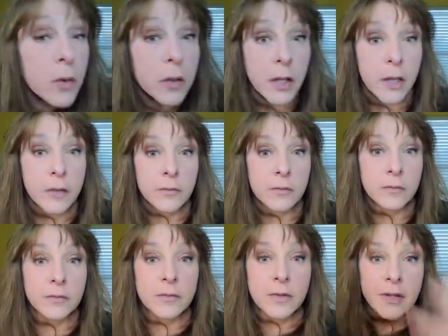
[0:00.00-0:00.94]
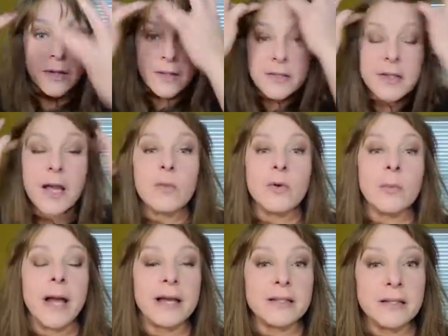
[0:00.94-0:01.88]
Okay, now we're
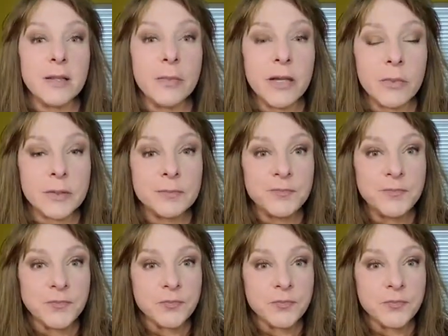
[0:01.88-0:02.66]
back to the big one.